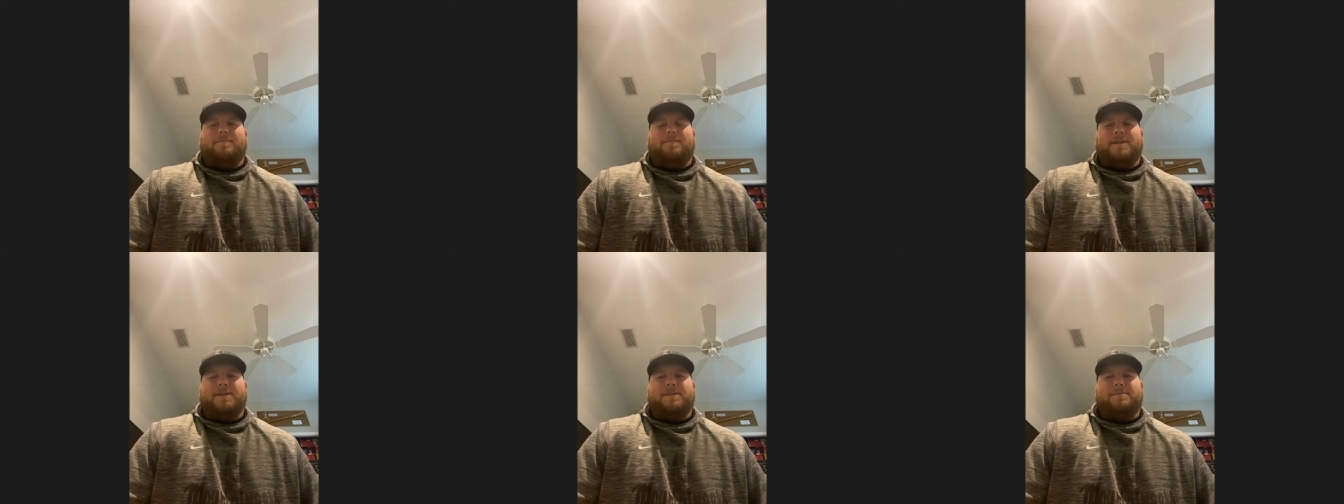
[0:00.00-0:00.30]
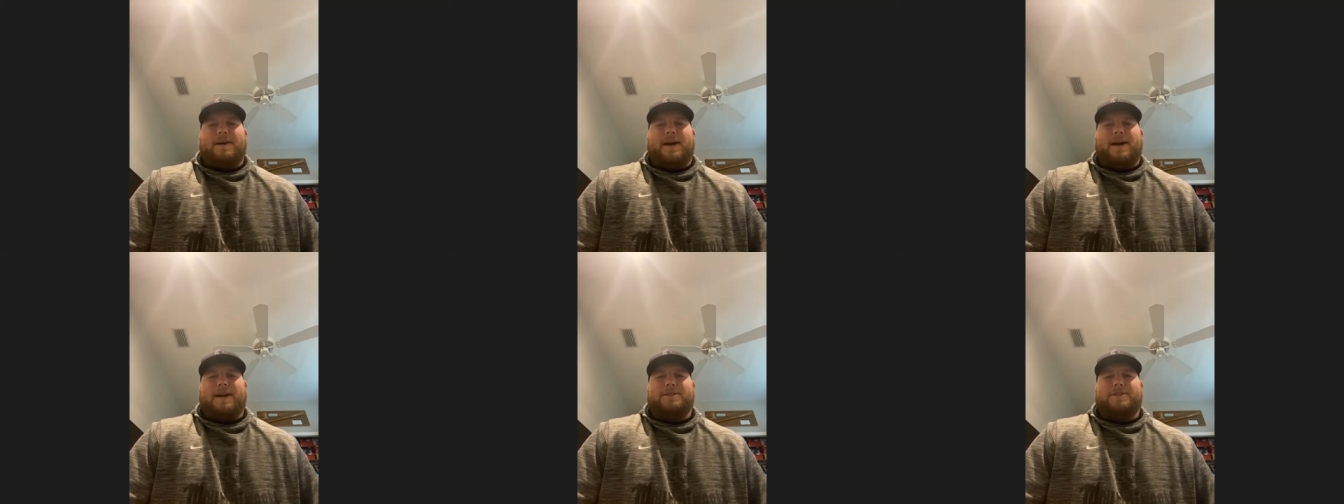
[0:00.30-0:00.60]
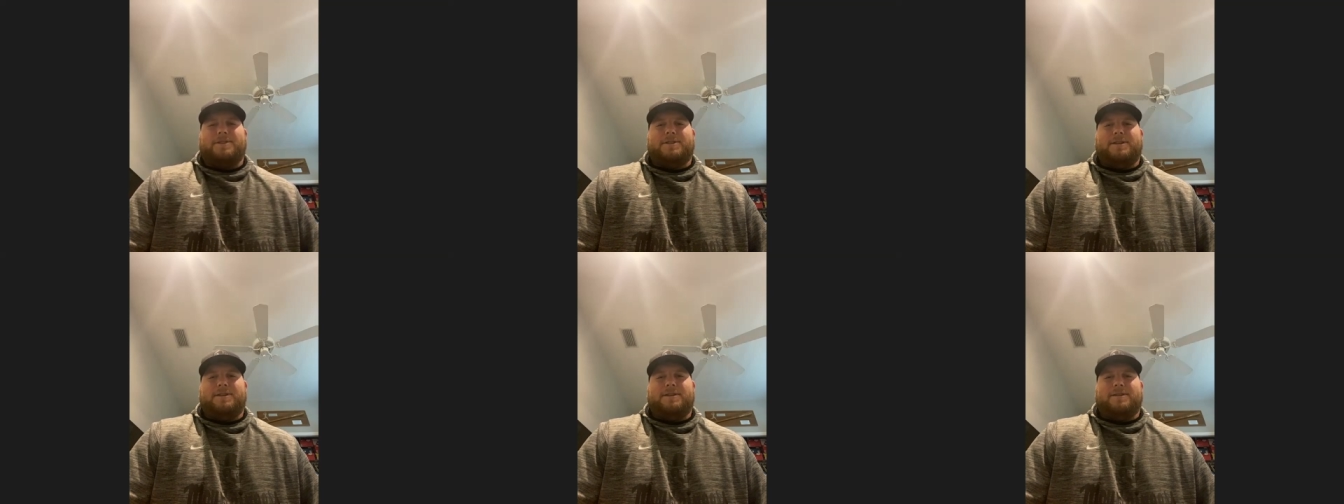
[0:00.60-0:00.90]
This
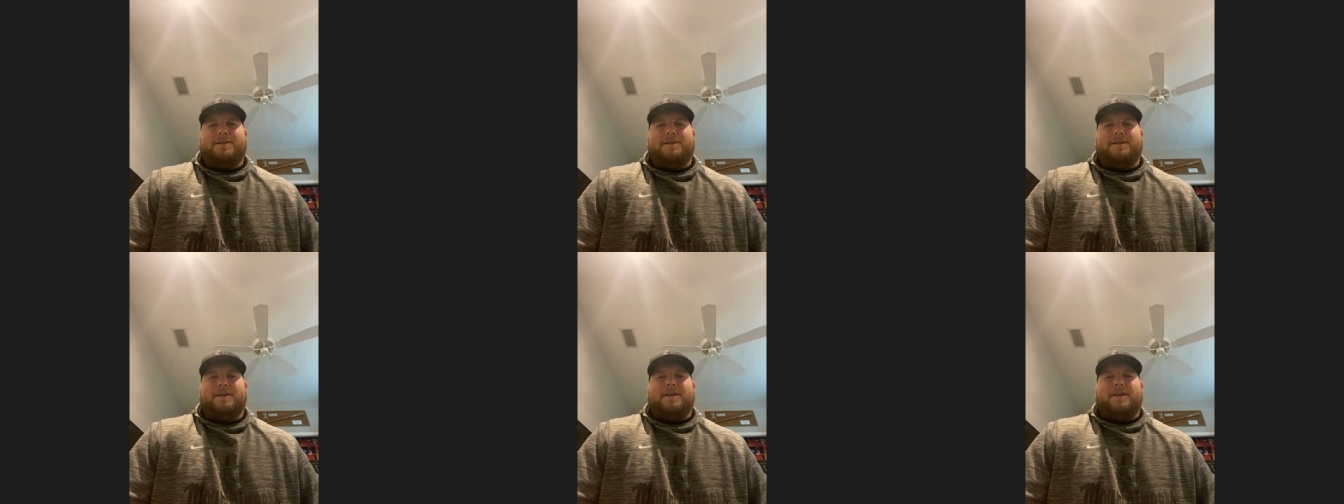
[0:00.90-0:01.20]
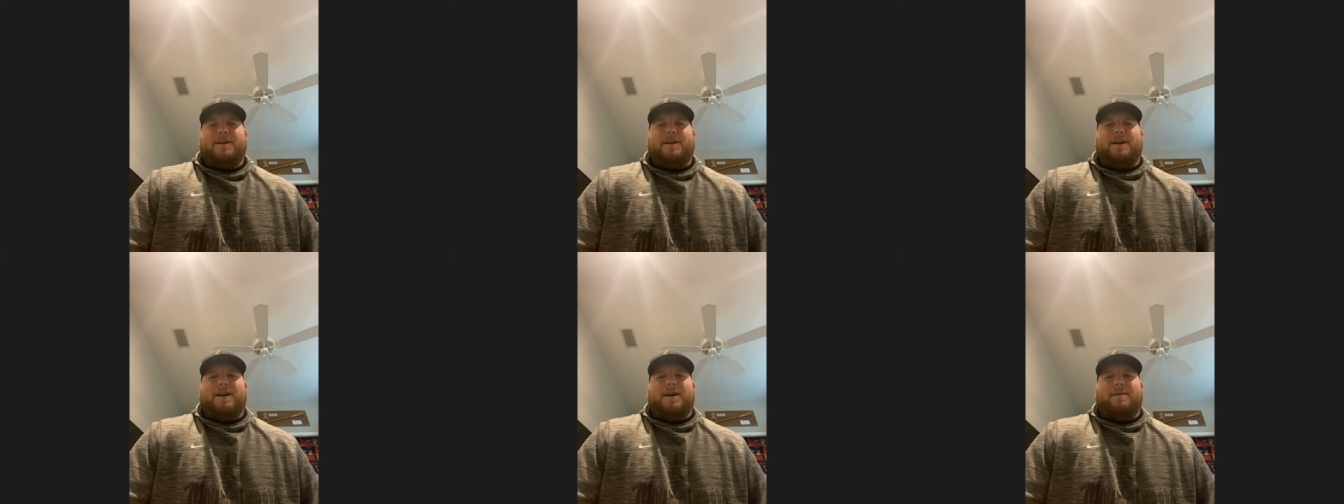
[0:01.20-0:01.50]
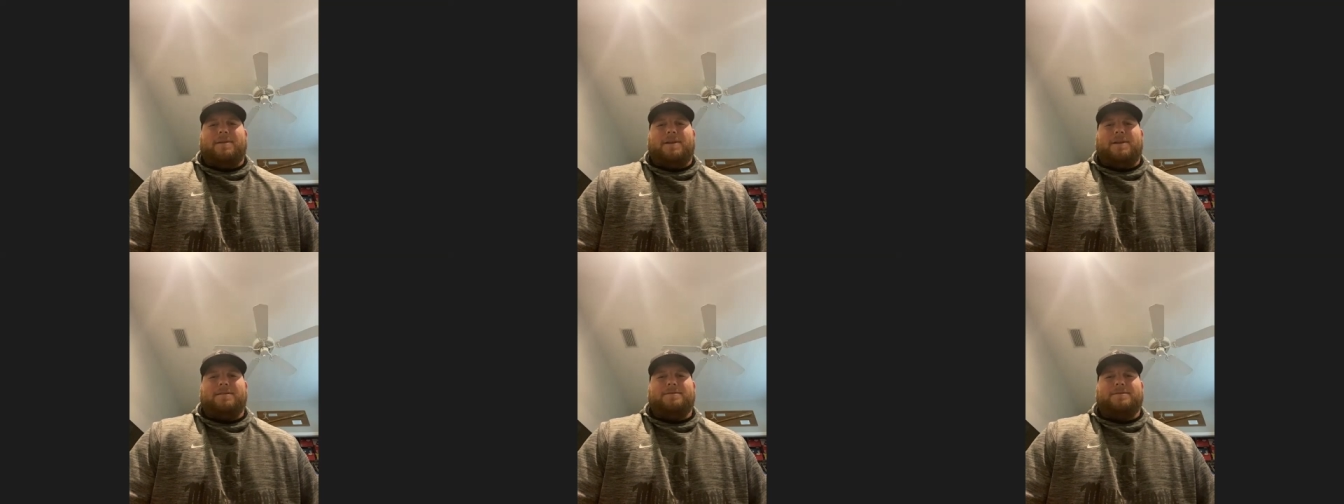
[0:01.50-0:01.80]
past year, I
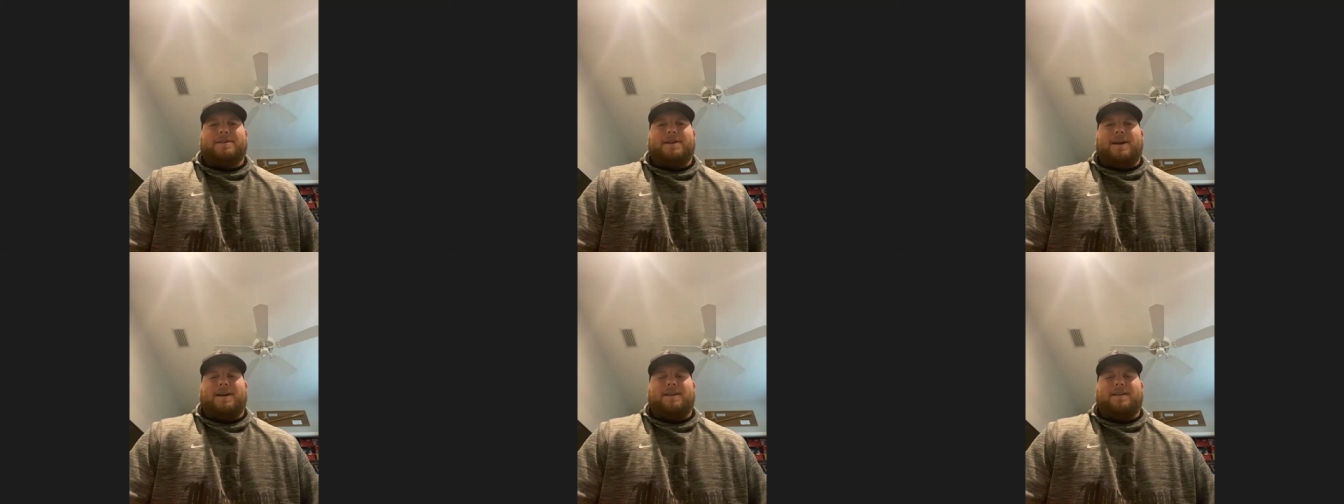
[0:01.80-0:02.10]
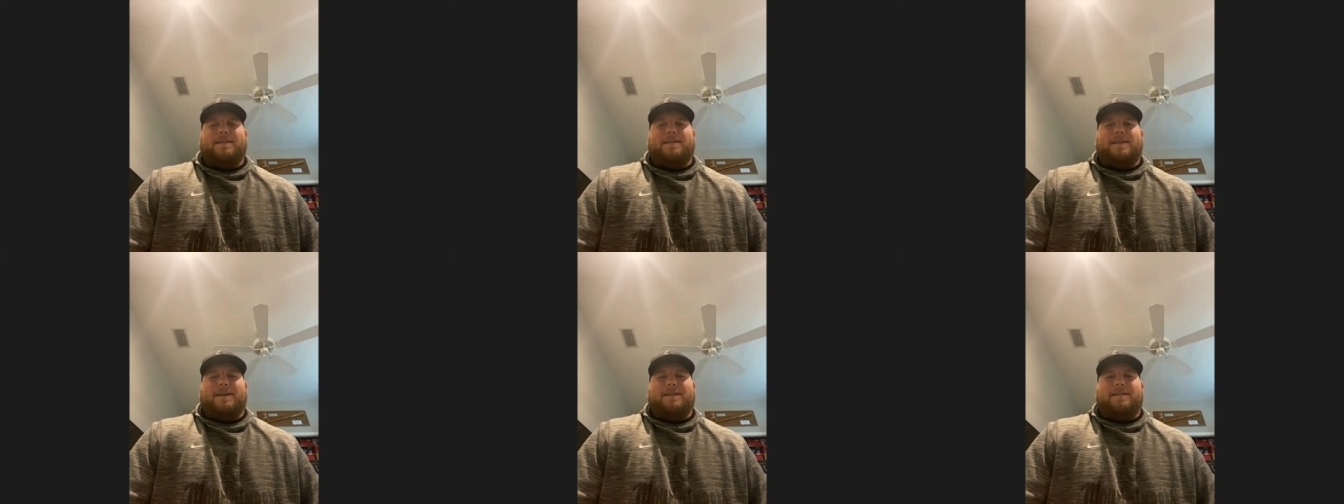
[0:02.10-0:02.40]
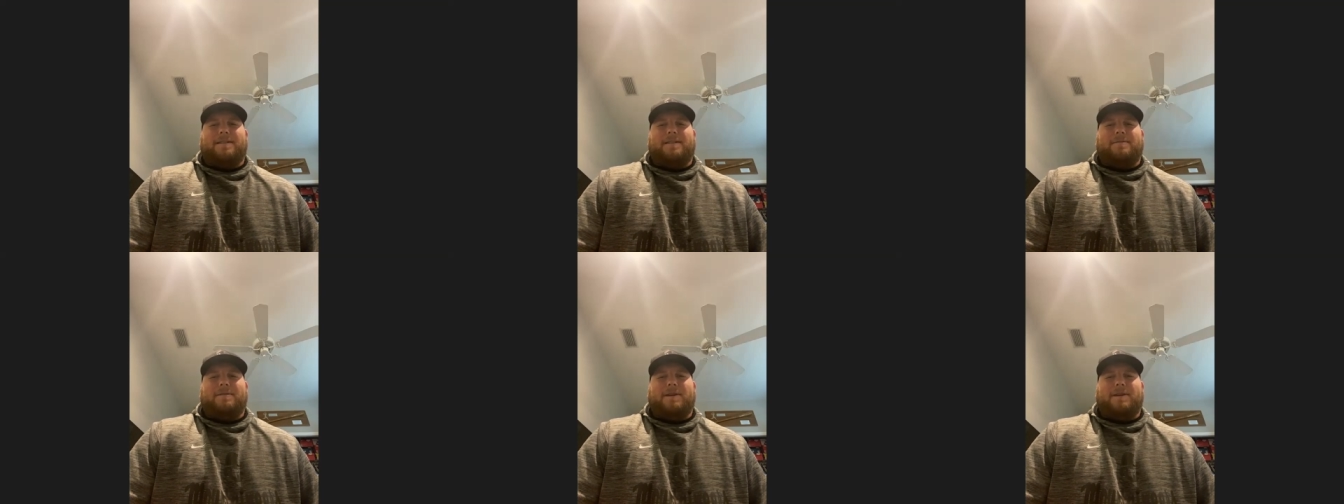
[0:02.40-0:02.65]
mean, it was kind of deadly.